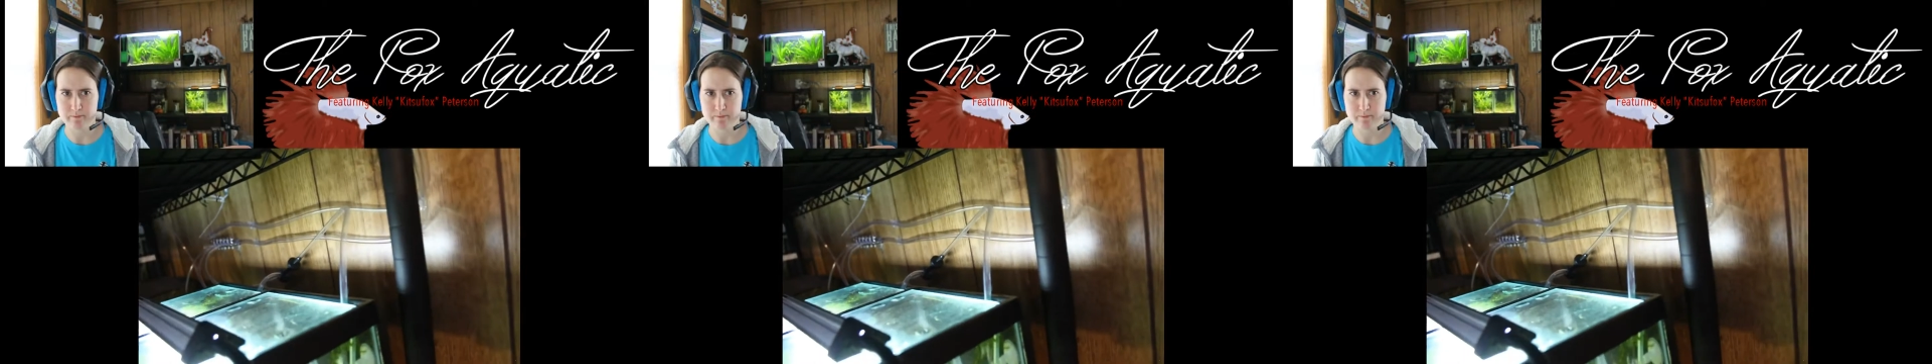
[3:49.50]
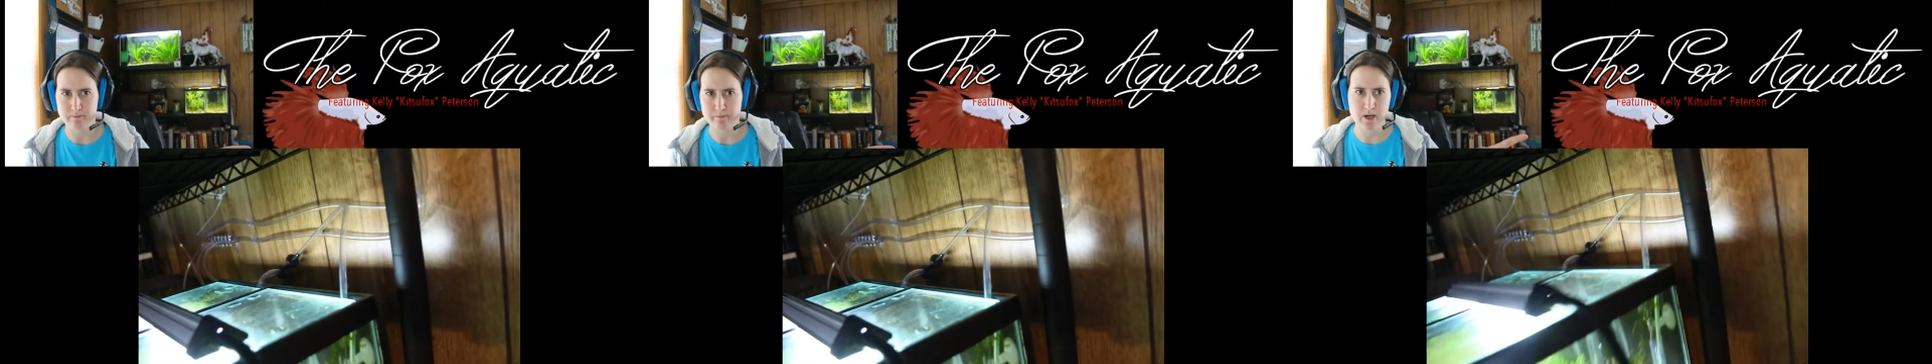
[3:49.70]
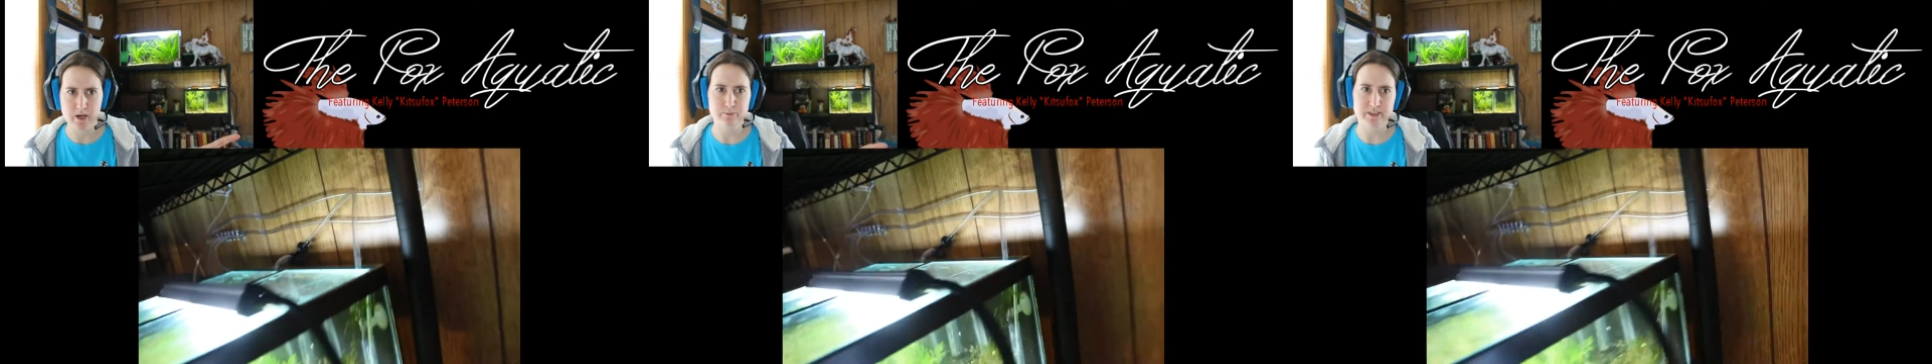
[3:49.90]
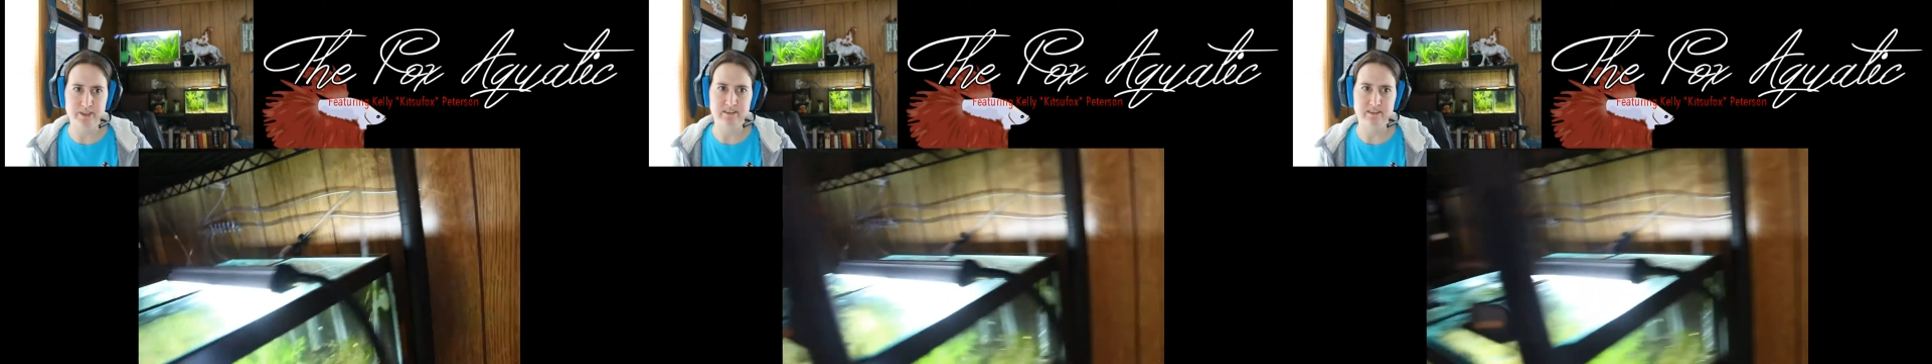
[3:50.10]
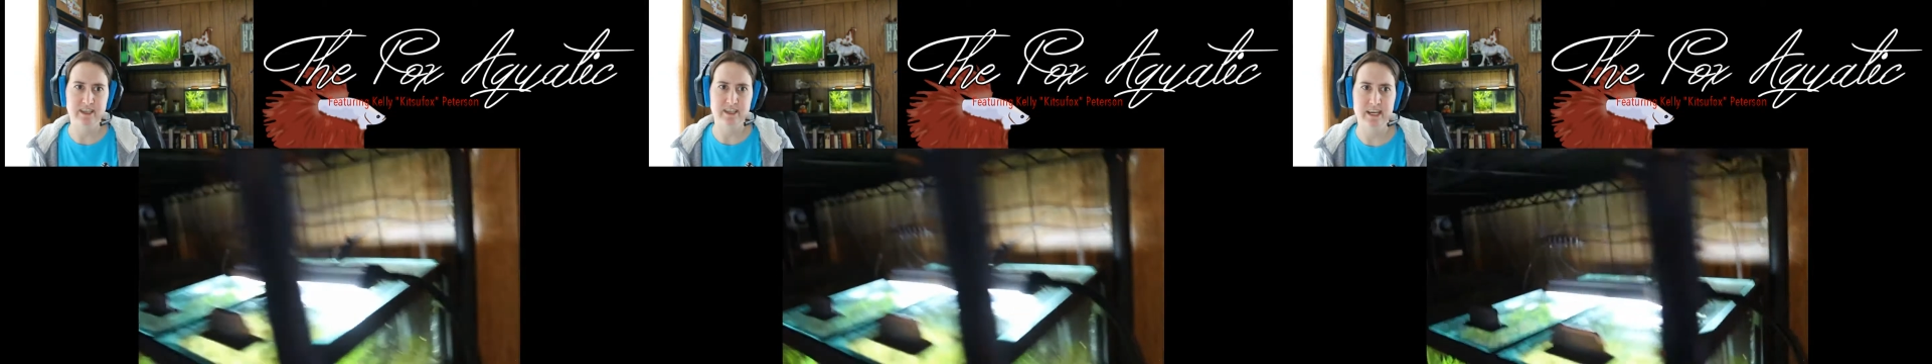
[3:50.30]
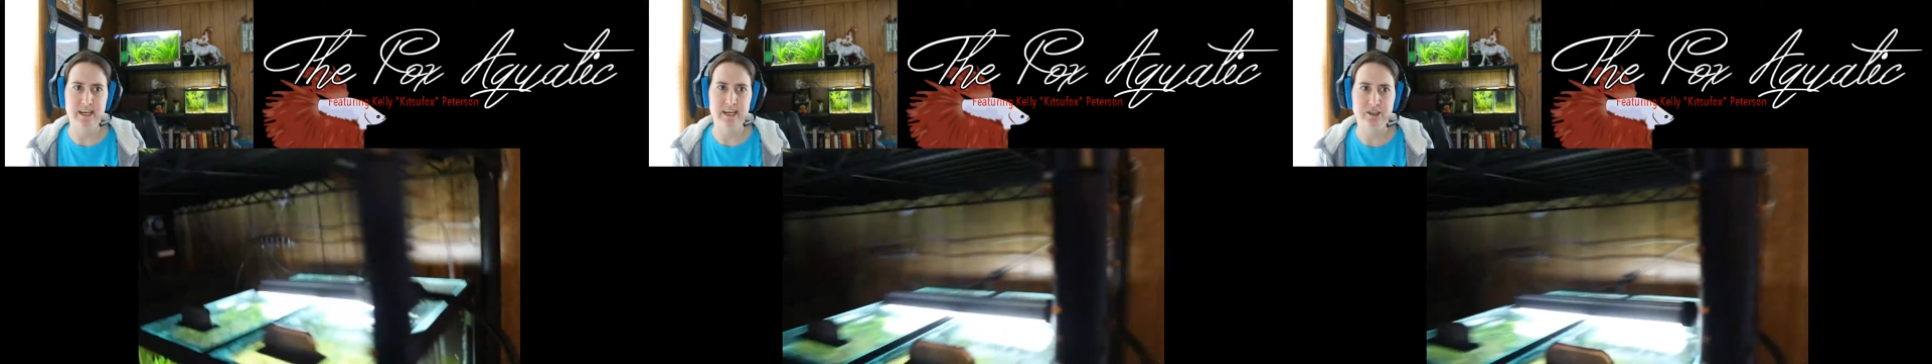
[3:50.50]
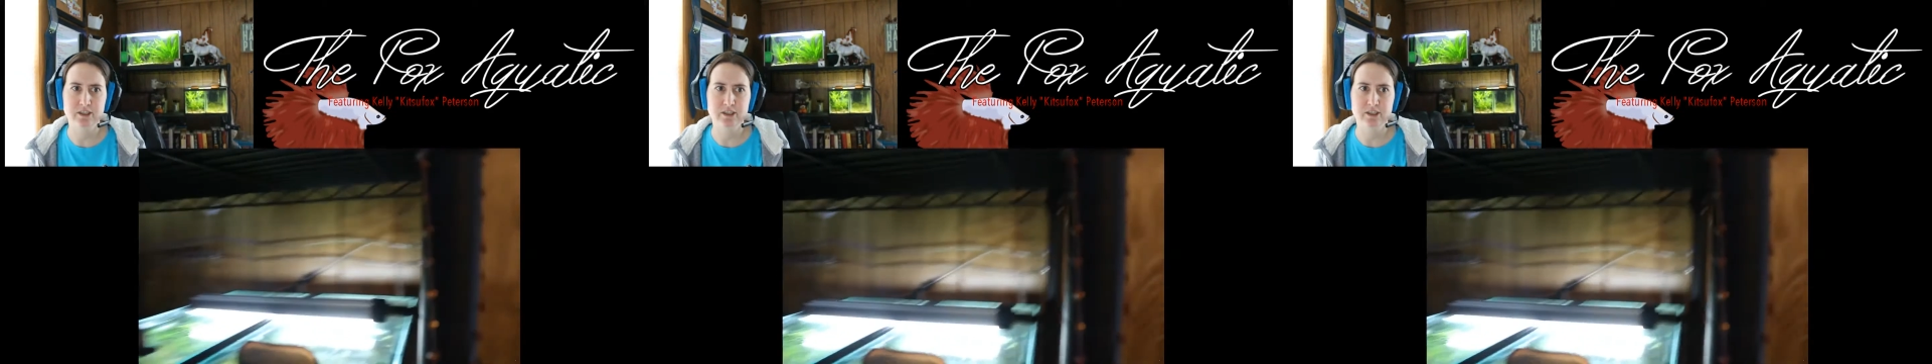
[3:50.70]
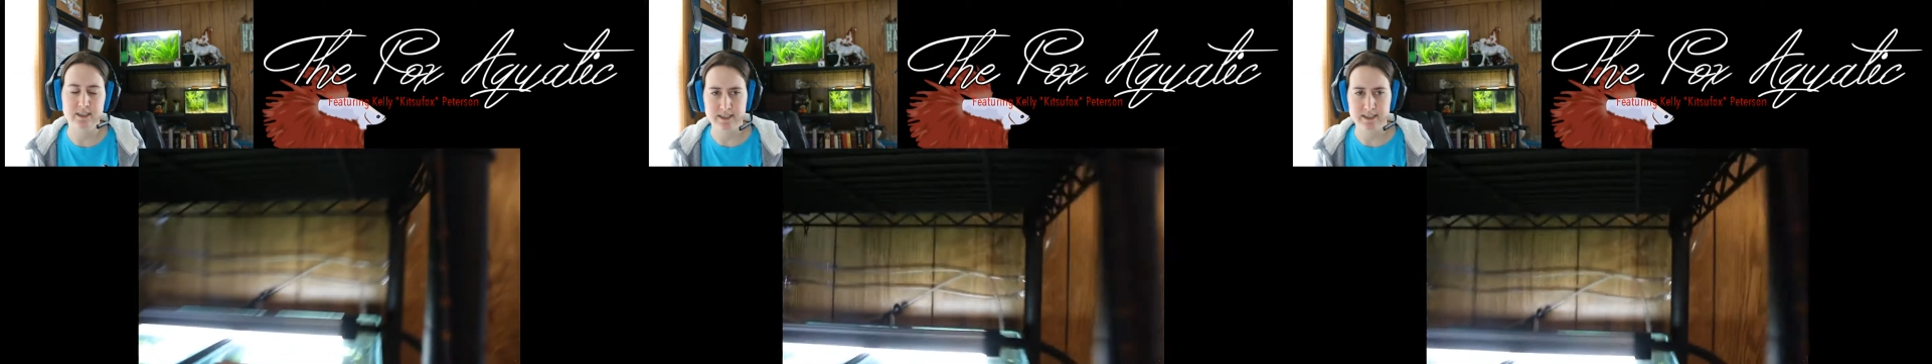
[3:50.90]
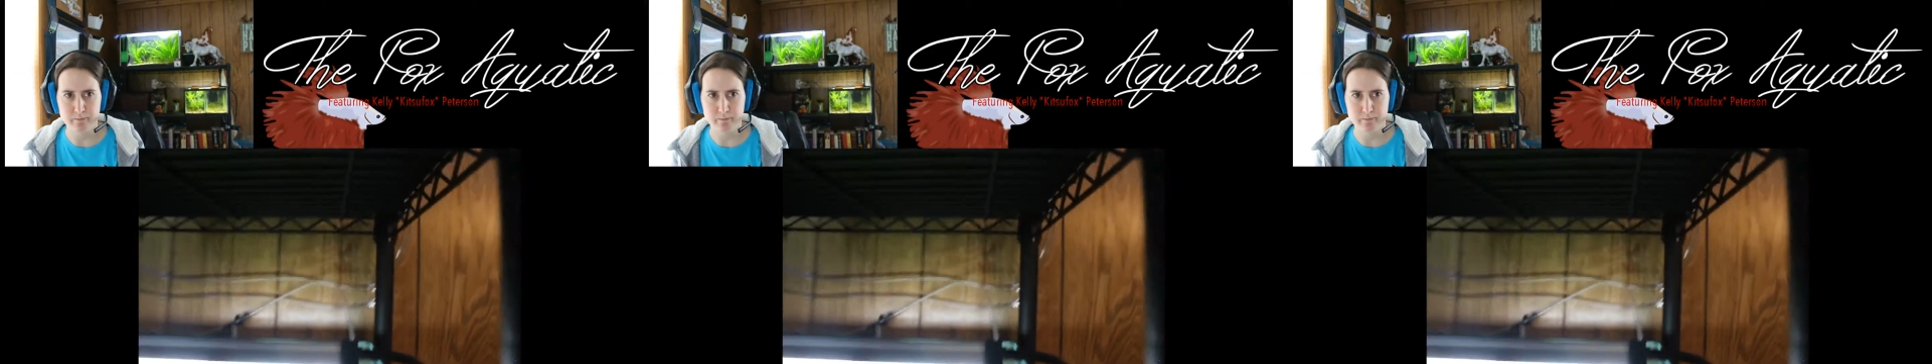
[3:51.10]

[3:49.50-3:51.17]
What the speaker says: pump is stashed in a